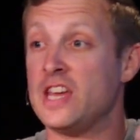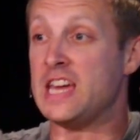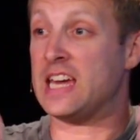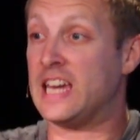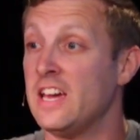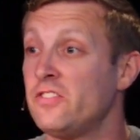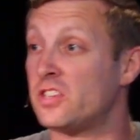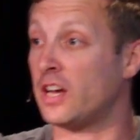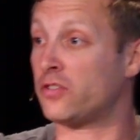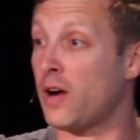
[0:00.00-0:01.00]
that he gives
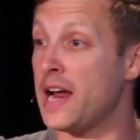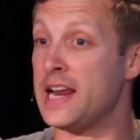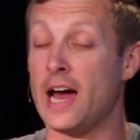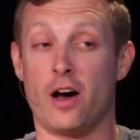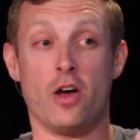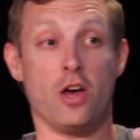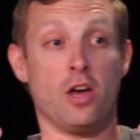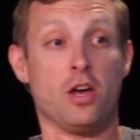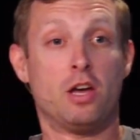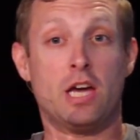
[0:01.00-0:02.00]
us right now.
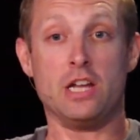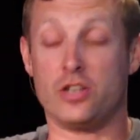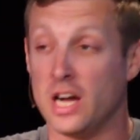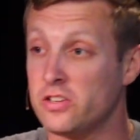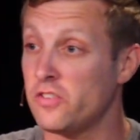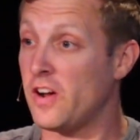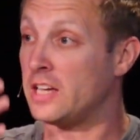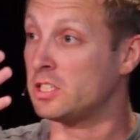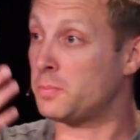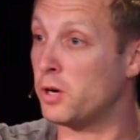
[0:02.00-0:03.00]
He
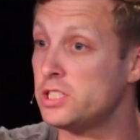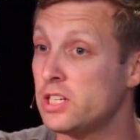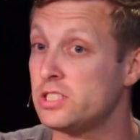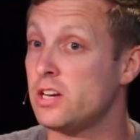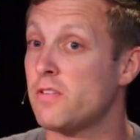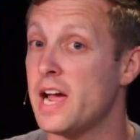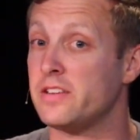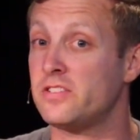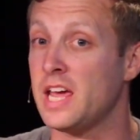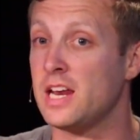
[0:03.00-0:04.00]
justifies us, puts us in
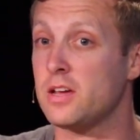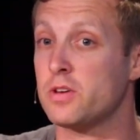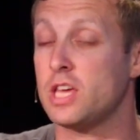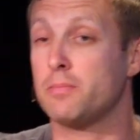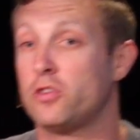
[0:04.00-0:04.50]
right standing with him